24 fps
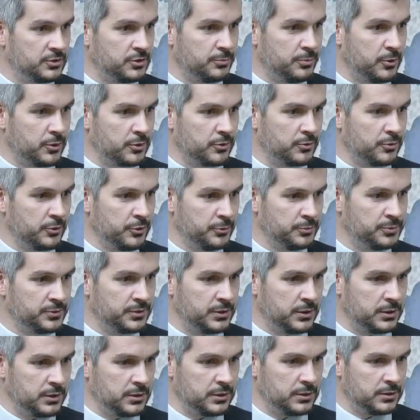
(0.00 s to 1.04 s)
support
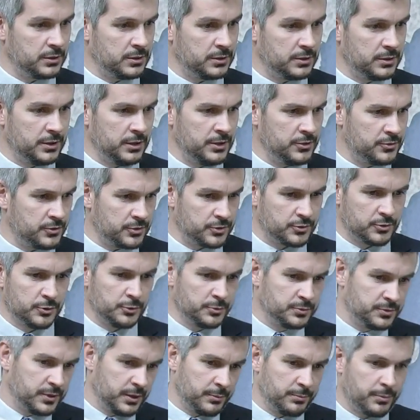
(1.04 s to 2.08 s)
groups, the interest
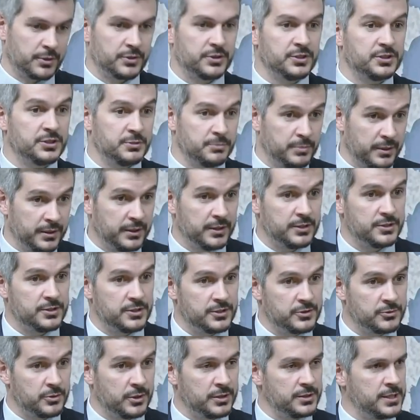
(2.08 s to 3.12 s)
groups that participate
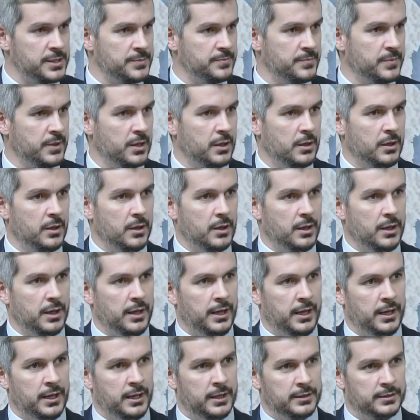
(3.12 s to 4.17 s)
in G20.
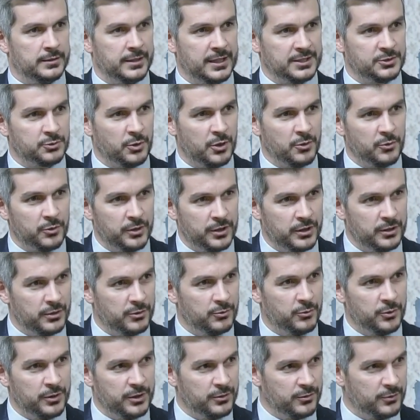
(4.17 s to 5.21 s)
And that's why
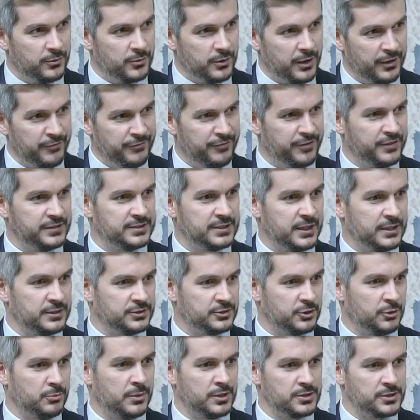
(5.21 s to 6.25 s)
we
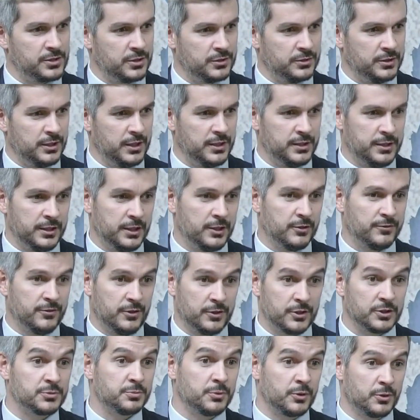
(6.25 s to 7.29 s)
emphasize so much on the idea
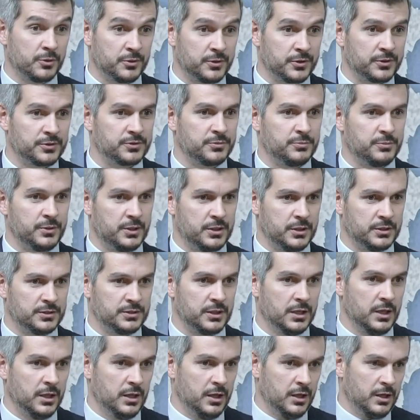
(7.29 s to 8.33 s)
of honest brokers,
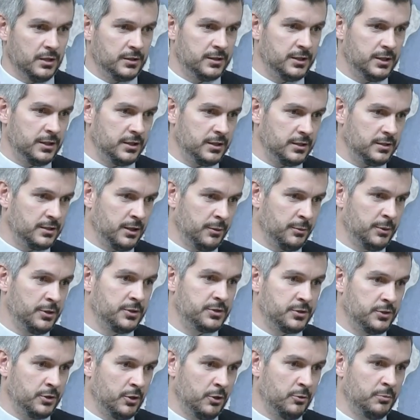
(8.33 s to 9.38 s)
because the
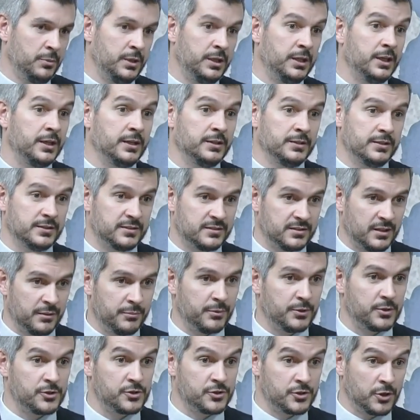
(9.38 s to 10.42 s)
WTO meeting in
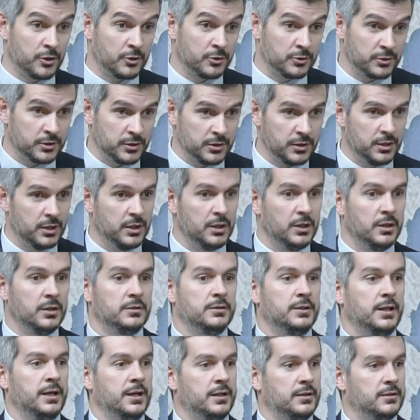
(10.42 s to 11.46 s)
December showed
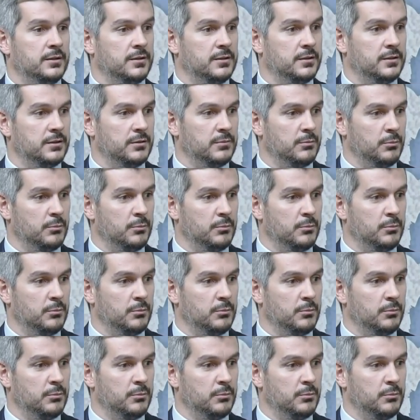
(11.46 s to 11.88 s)
that